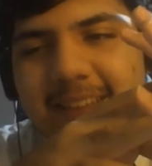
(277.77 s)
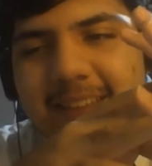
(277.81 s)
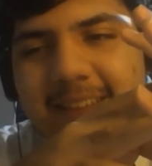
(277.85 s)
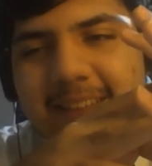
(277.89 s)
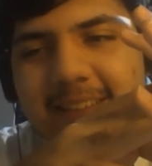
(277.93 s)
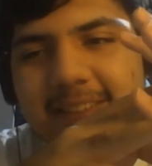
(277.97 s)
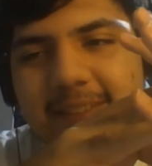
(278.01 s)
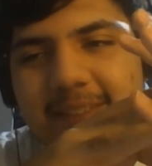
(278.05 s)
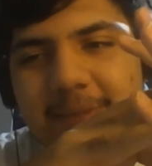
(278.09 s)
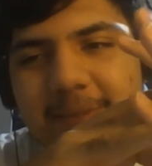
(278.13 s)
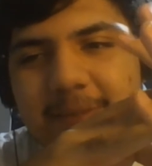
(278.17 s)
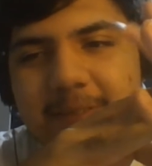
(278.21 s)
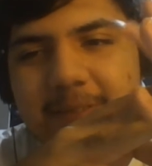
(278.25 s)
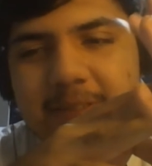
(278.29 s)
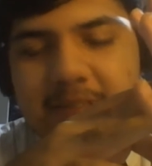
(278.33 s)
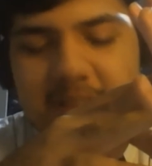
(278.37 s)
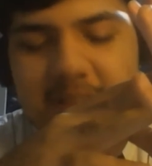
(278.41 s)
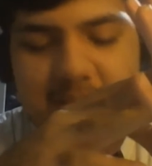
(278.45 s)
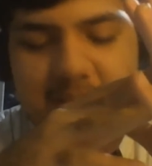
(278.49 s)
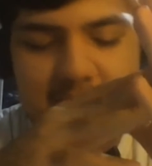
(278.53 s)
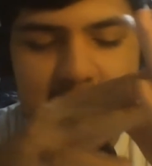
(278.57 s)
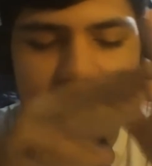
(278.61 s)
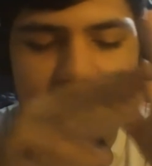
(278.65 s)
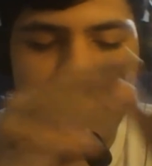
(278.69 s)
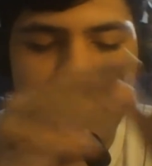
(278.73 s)
So
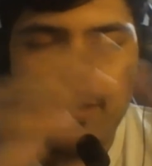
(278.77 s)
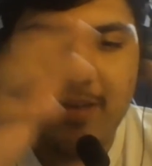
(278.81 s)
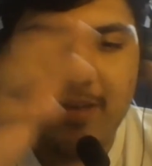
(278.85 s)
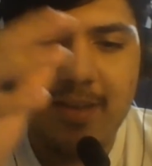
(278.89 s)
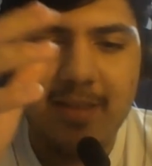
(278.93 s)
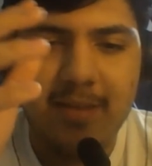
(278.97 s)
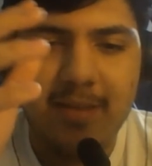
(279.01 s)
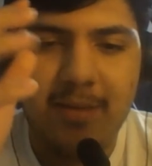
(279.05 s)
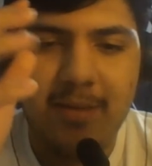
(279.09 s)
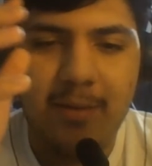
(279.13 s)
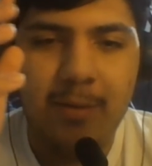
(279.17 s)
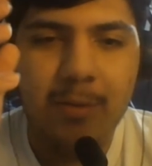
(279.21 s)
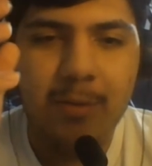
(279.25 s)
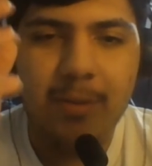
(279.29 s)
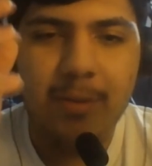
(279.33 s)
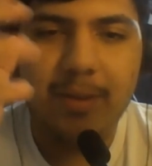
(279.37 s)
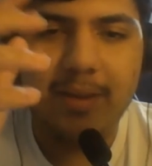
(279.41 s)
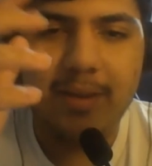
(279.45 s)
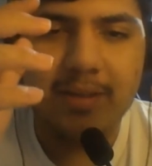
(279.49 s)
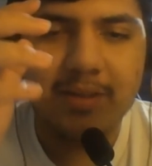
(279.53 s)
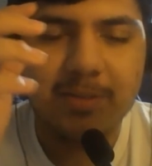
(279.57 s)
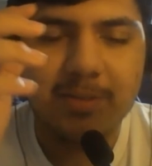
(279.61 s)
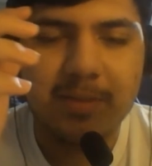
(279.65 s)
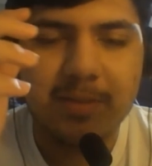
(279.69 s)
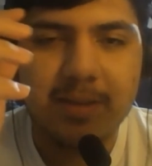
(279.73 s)
the whole
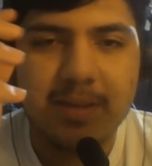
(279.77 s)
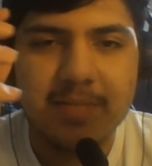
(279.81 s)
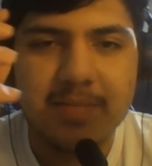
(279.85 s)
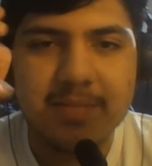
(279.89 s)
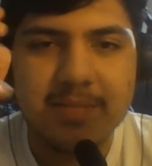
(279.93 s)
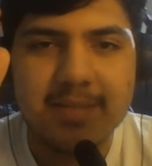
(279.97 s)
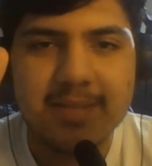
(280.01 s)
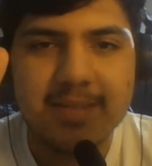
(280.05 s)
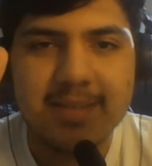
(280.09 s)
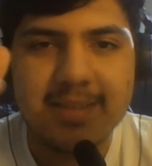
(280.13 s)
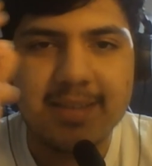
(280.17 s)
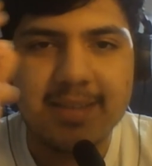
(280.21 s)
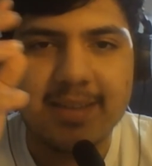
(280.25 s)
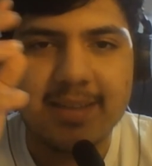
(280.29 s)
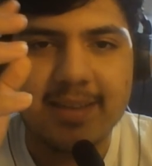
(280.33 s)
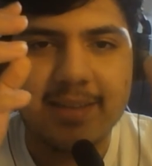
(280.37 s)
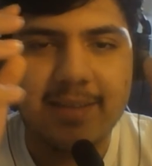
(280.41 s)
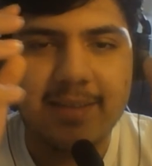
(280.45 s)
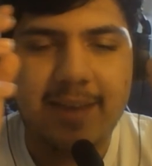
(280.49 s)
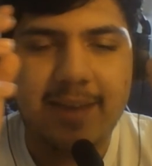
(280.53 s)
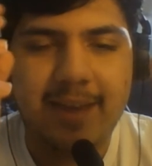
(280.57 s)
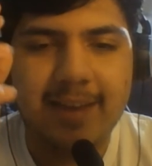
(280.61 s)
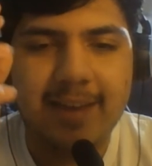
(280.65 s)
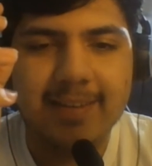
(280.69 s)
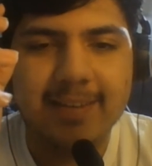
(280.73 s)
thing just becomes this kind
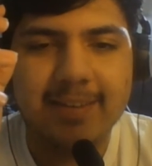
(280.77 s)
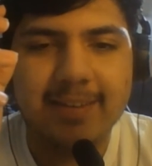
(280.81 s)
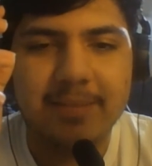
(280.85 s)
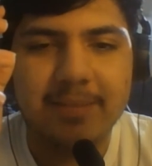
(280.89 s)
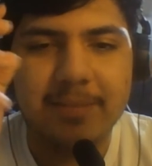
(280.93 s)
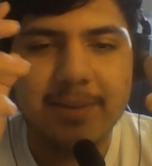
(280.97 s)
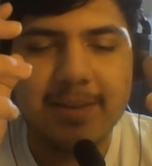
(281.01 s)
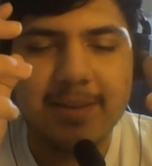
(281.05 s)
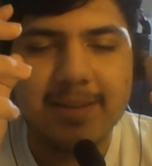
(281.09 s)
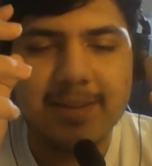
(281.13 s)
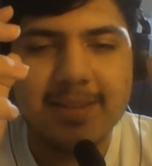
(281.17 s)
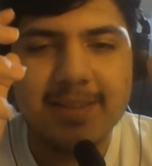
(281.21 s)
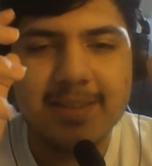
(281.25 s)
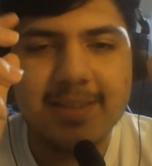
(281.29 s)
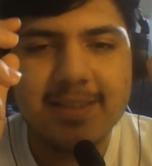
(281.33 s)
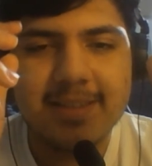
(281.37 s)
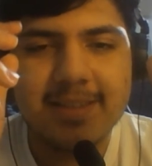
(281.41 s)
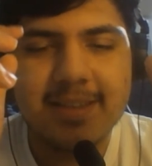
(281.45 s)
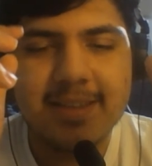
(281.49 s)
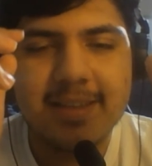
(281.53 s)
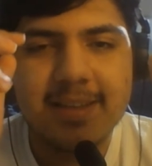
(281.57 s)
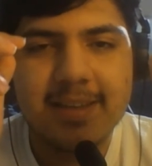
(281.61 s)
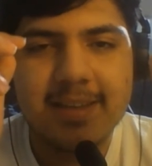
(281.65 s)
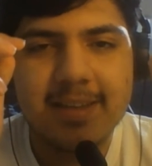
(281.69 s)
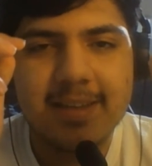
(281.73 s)
of hectic mess
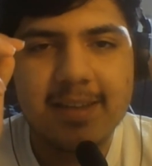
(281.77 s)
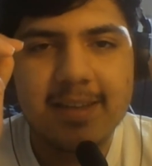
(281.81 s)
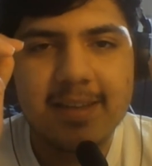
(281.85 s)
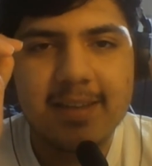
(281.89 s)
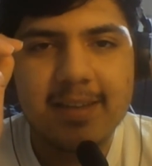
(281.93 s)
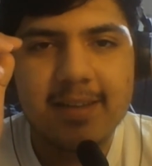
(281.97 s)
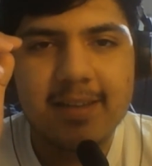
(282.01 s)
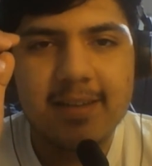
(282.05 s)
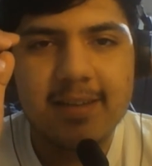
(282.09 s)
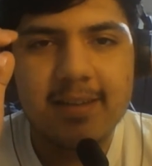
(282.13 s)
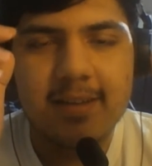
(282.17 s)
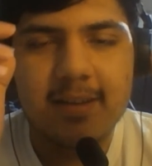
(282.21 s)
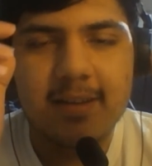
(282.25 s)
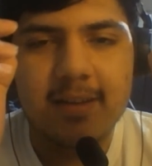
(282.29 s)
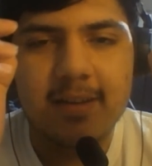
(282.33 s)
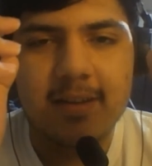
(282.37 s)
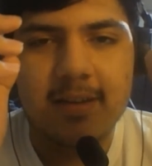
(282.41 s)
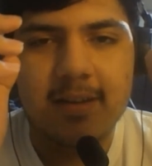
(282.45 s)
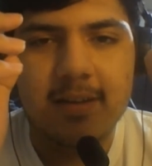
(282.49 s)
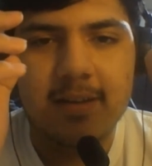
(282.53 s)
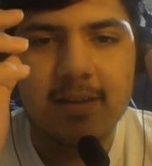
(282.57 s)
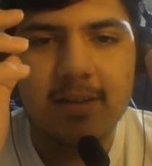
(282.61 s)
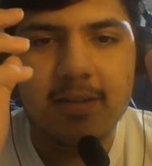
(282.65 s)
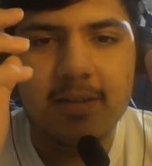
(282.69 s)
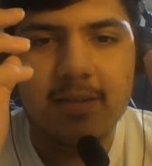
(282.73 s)

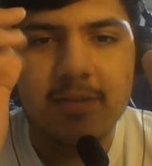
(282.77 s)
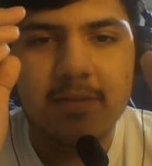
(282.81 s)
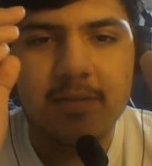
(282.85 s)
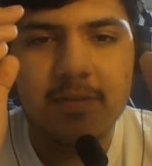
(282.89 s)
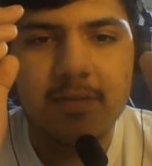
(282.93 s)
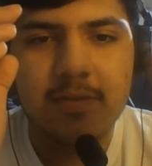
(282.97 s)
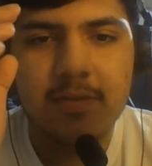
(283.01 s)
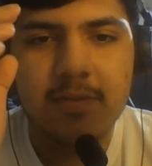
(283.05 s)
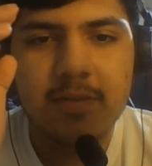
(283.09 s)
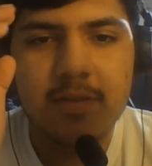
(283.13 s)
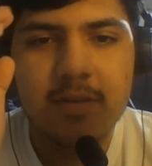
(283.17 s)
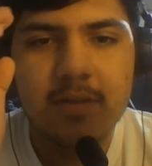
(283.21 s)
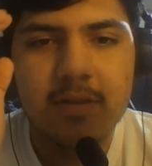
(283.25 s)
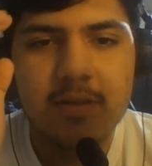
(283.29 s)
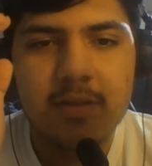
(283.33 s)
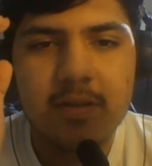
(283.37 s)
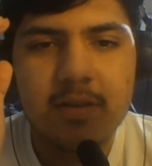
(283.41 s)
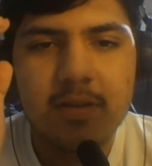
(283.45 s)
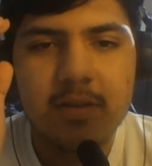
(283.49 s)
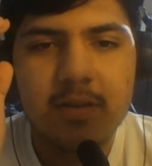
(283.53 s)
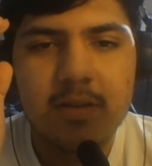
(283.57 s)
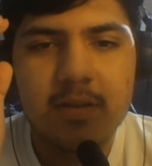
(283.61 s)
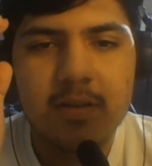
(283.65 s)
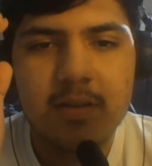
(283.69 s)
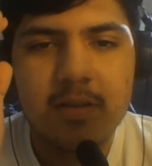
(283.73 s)
of
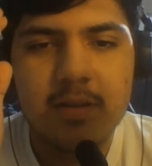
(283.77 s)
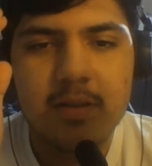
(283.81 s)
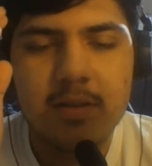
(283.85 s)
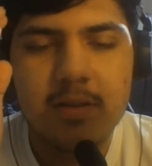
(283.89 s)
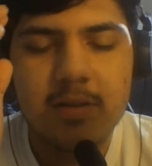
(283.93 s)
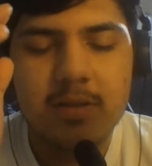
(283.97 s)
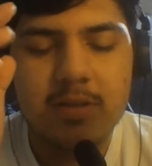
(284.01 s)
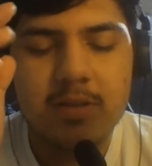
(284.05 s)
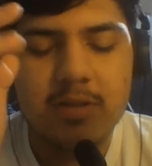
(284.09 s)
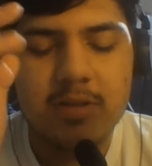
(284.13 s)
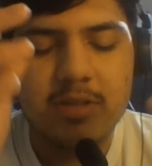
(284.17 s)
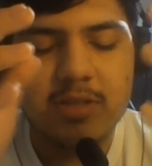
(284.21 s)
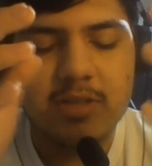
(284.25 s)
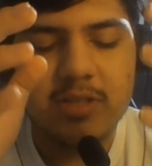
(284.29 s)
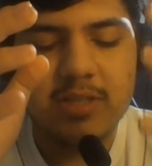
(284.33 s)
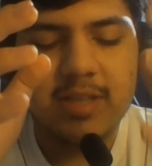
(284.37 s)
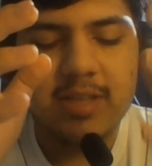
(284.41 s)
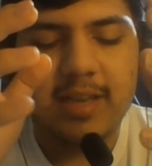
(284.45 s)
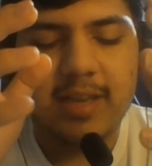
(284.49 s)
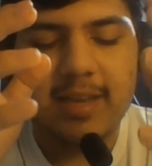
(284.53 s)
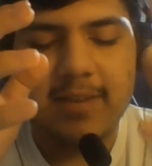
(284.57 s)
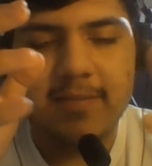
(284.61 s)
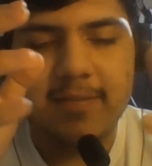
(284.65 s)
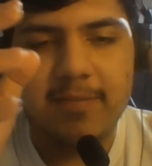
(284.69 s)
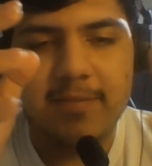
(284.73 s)
just
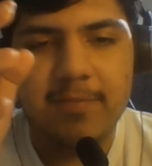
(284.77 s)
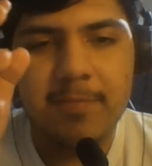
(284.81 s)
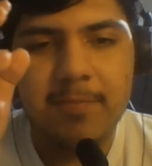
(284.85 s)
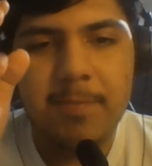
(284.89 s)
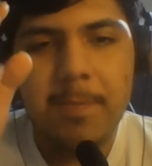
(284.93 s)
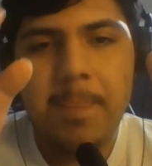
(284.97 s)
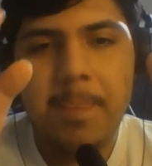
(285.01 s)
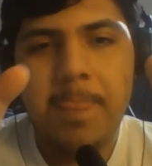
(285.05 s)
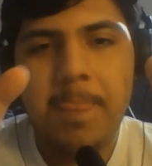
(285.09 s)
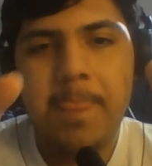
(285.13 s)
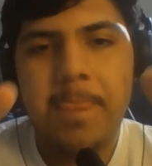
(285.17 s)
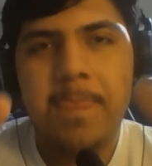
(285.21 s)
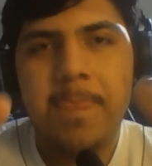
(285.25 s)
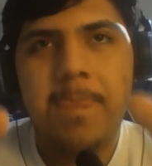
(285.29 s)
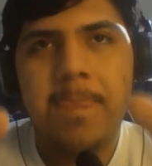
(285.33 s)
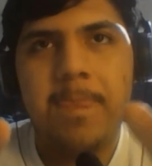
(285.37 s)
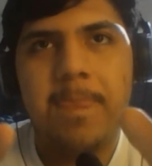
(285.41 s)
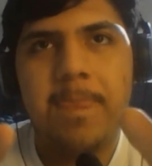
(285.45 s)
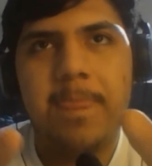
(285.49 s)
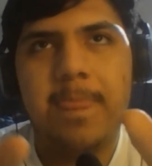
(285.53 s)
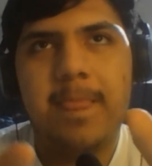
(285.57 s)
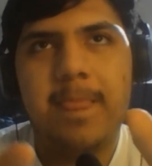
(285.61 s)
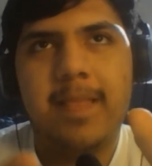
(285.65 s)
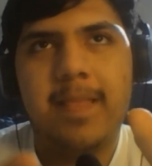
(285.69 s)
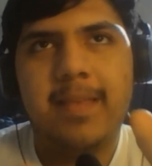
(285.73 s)
kind of
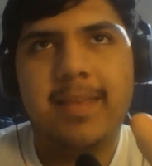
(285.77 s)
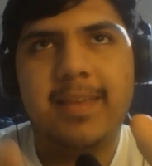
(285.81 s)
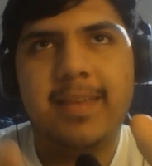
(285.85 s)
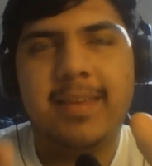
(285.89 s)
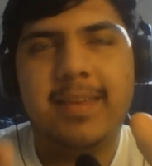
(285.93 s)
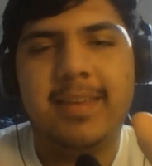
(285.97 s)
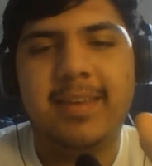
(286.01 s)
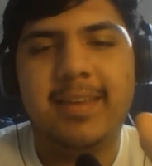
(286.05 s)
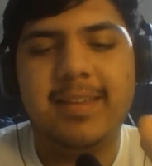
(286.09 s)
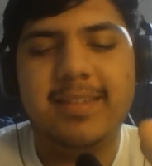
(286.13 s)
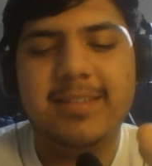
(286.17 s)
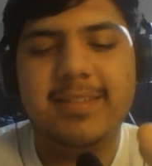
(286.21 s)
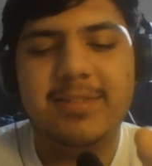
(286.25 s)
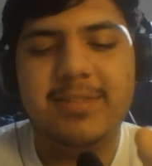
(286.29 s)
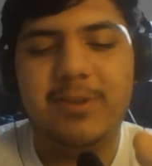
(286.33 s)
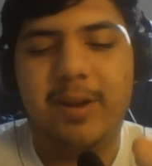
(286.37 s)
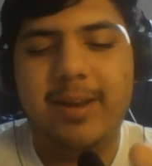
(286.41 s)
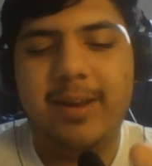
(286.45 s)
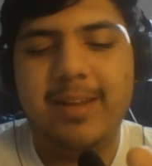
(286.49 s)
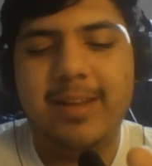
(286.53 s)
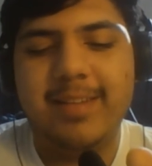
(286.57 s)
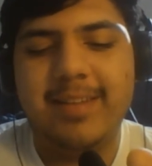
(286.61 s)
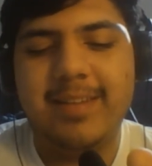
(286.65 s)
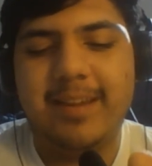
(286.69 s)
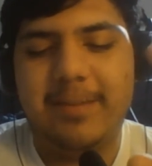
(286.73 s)
kids
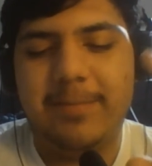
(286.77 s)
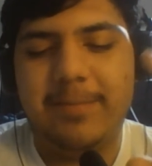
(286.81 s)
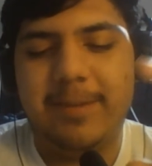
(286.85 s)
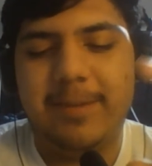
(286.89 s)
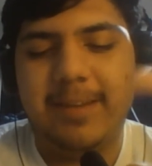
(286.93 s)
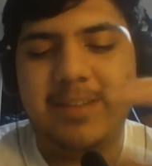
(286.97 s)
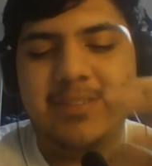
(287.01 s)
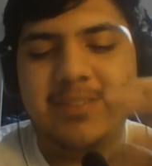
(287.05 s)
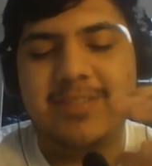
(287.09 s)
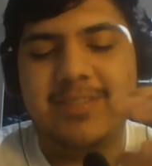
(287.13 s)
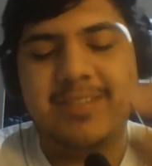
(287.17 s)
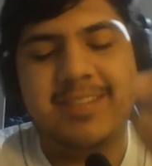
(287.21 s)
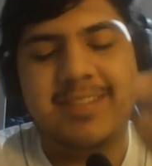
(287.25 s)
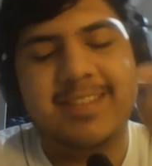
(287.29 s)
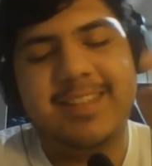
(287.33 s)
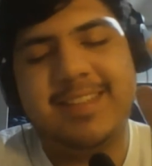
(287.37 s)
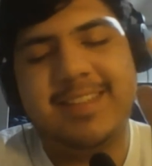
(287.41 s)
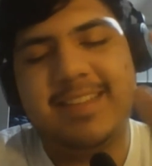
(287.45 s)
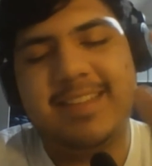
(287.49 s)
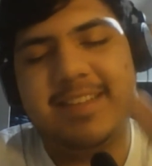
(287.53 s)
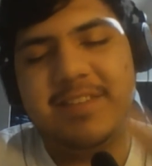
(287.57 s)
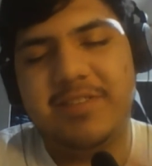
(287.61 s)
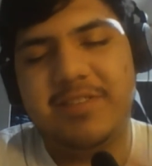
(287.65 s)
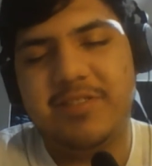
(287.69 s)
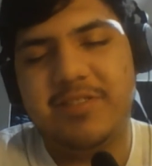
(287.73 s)
trying to take pictures and the
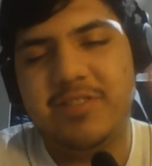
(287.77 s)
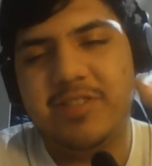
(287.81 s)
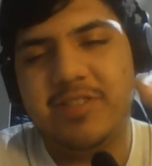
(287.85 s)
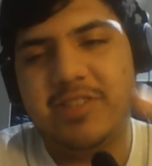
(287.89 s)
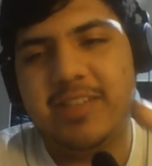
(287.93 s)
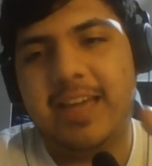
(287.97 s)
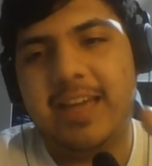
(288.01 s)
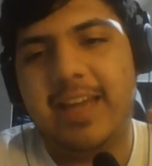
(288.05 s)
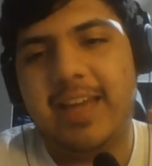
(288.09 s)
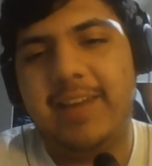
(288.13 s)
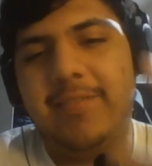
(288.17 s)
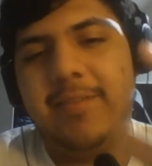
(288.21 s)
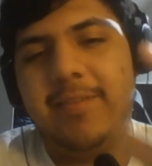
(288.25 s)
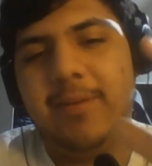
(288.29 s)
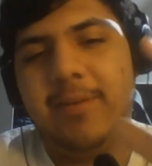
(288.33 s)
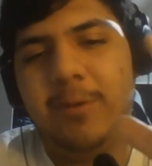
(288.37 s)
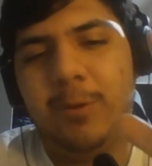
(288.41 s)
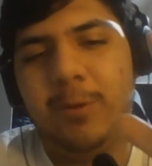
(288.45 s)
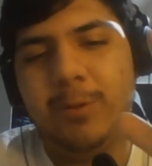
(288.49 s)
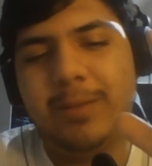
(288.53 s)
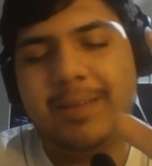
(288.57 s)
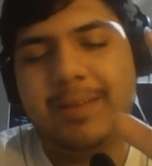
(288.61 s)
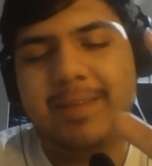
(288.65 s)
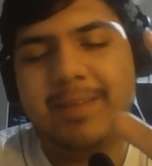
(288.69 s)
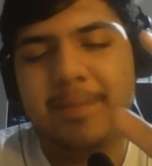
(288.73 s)
teachers just kind of
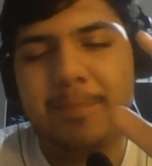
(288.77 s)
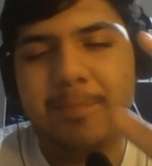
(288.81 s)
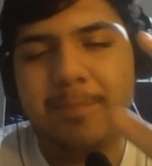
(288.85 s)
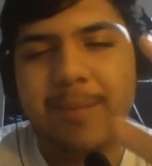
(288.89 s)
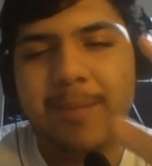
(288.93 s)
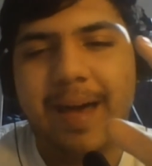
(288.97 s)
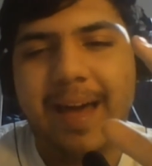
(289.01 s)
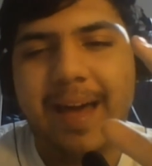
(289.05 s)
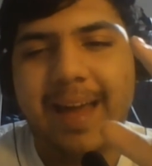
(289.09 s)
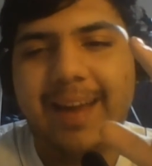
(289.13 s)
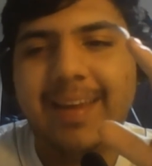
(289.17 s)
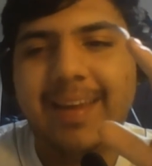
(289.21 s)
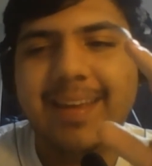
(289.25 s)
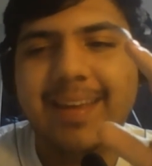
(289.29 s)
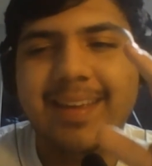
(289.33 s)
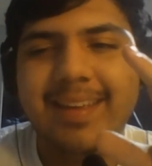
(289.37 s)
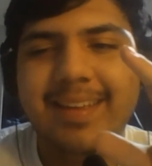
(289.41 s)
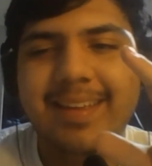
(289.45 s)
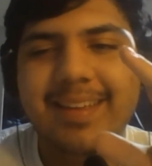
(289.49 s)
holding them back